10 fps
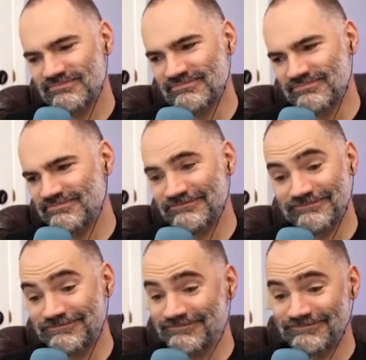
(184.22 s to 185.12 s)

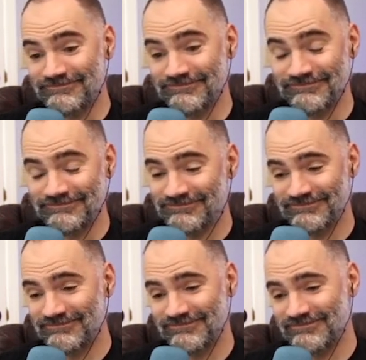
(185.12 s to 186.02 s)

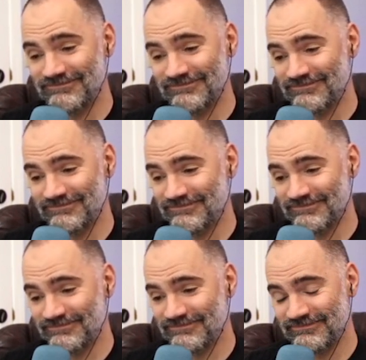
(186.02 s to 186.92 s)

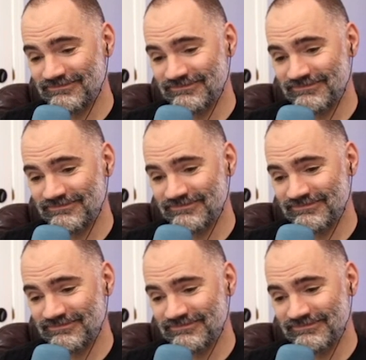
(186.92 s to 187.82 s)

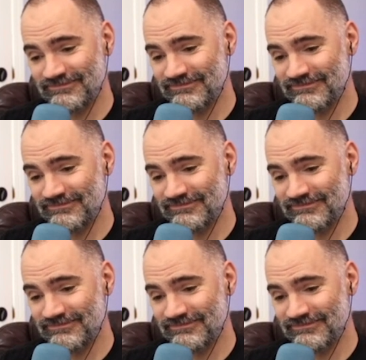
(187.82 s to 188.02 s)
This person isn't speaking.